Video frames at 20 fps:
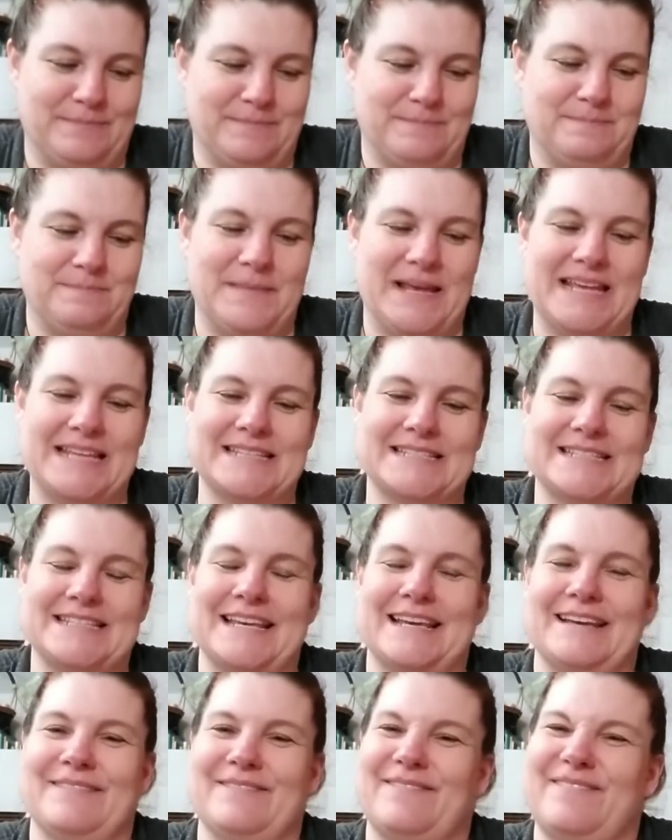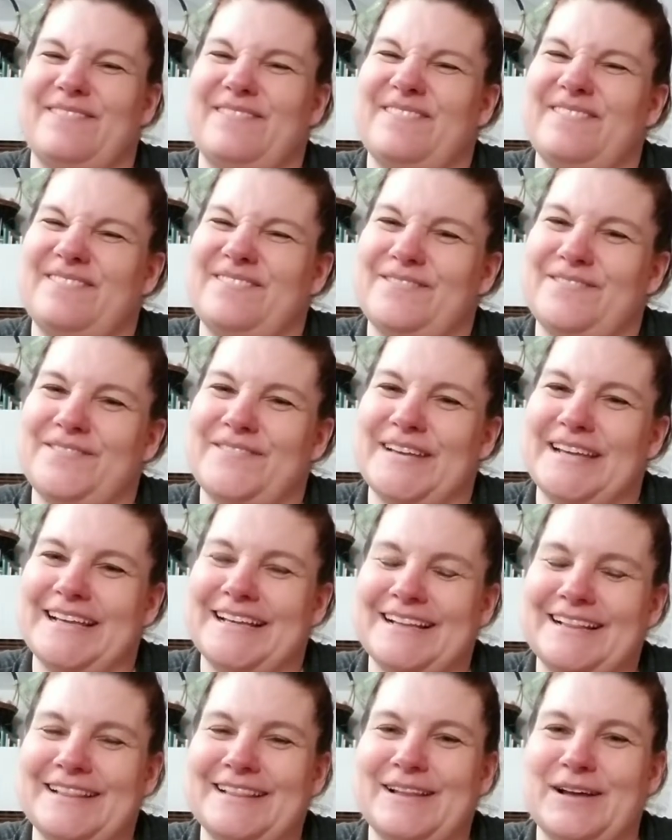makes it
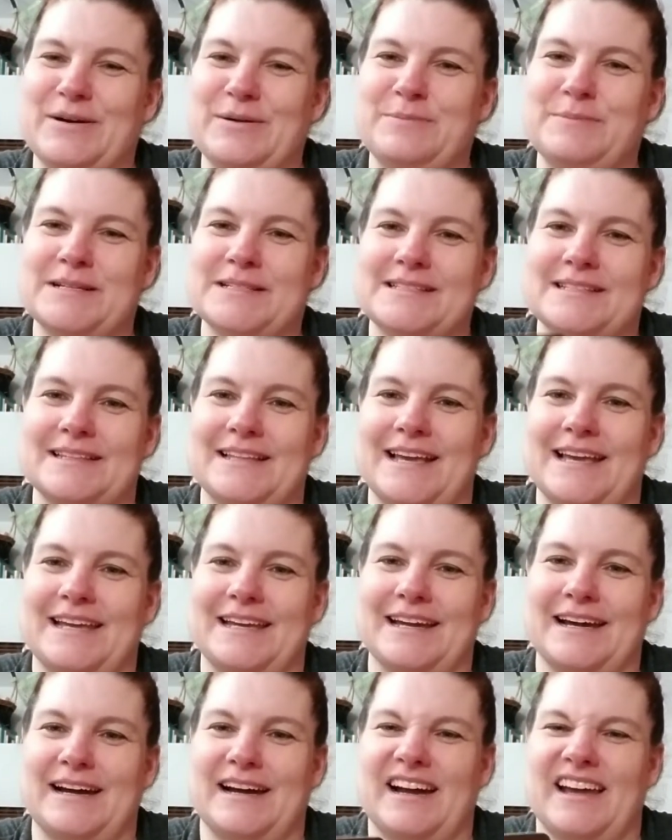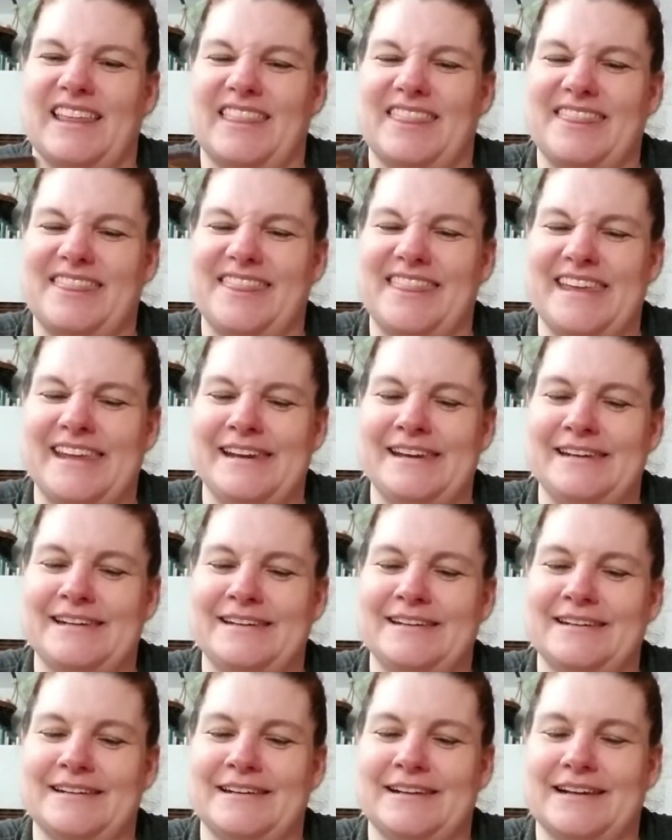feel almost like a
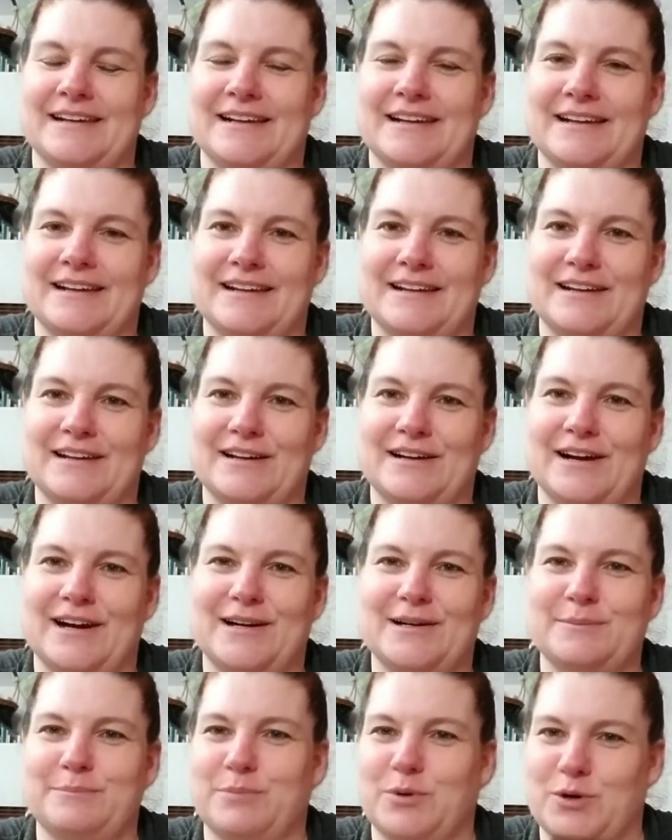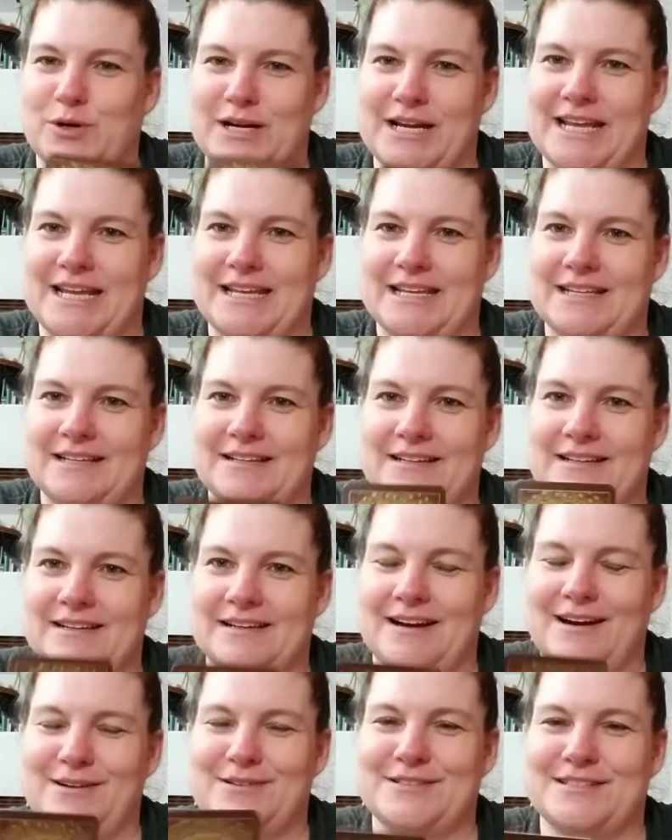thin cardboardy
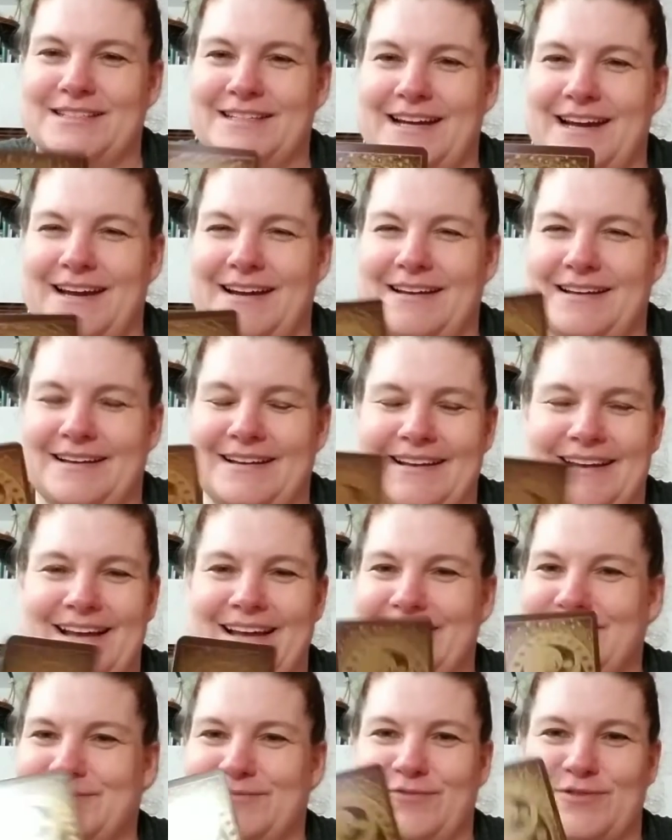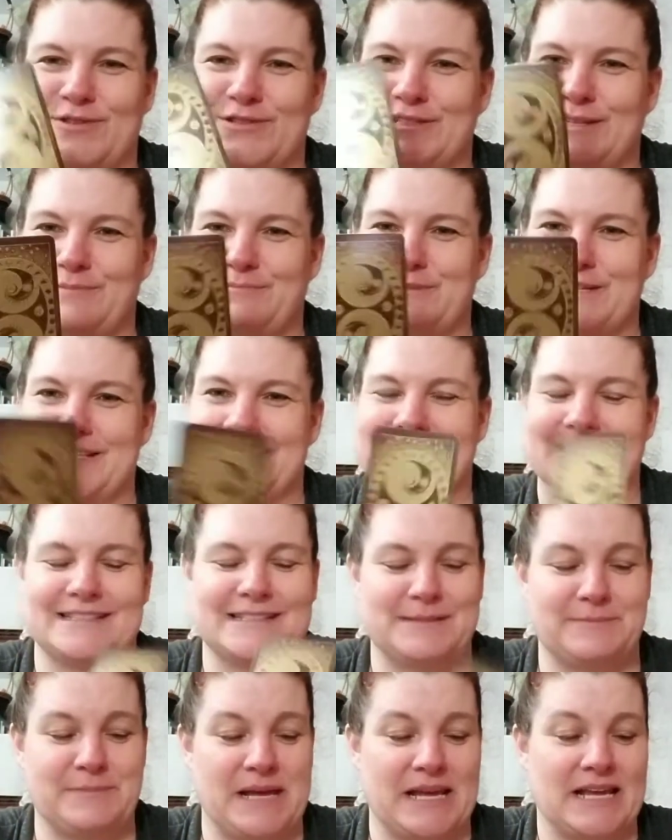cardstock for some reason
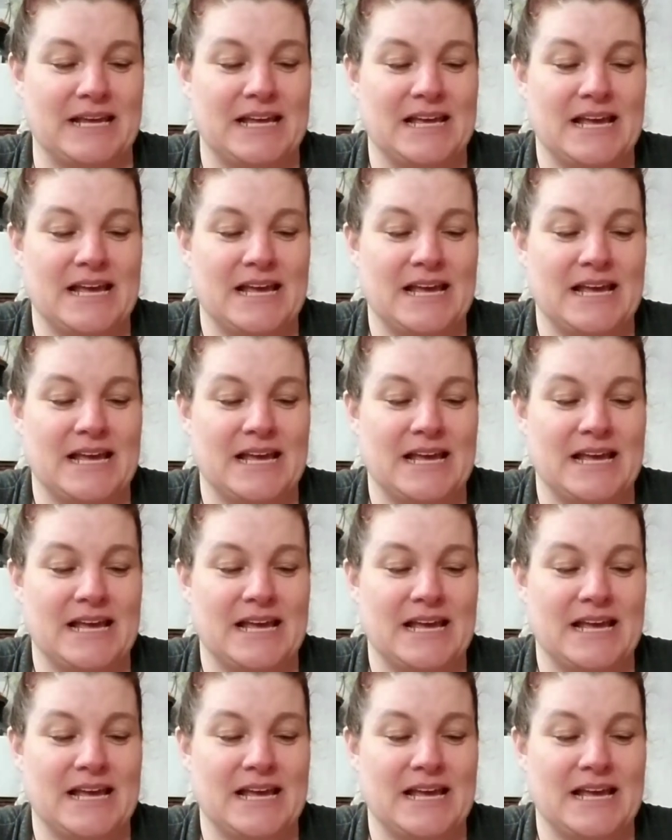to me.